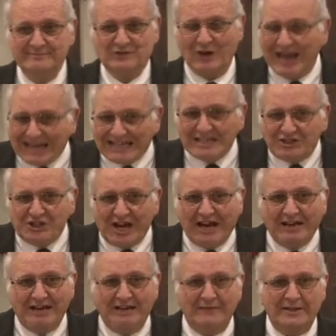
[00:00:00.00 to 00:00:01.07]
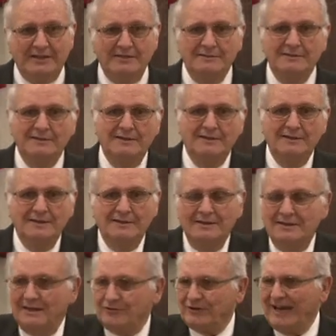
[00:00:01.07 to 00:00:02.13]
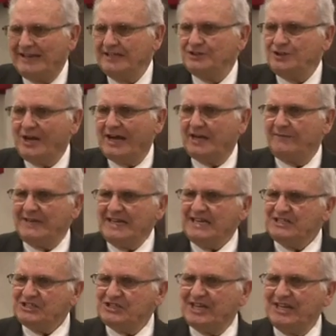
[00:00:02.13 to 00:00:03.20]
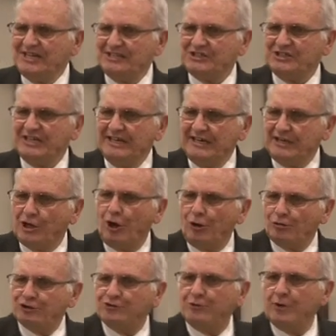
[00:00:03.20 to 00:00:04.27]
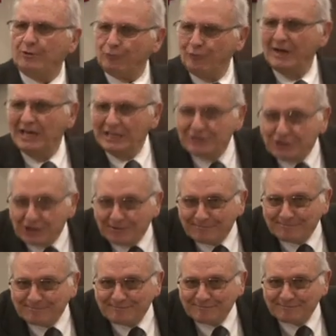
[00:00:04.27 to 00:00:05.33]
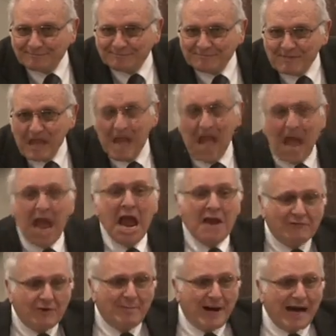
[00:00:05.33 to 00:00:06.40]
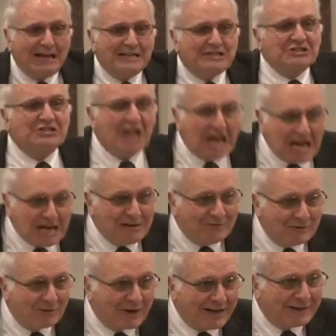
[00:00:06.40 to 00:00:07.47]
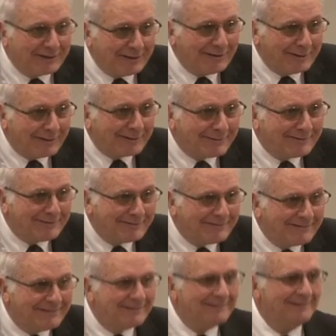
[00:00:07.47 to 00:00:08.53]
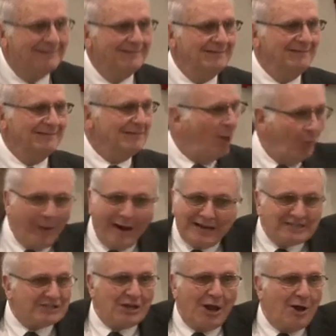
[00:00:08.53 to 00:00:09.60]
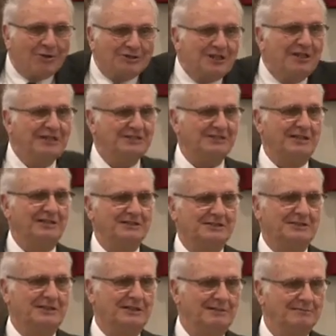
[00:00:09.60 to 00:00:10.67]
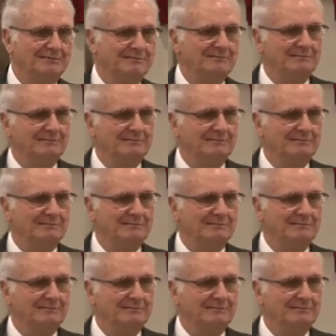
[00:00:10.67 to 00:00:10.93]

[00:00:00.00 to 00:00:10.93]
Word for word: Try to get you out of it try to get you out of East Tennessee cultural religion. Everybody's saved around here. Nobody's lost in East Tennessee.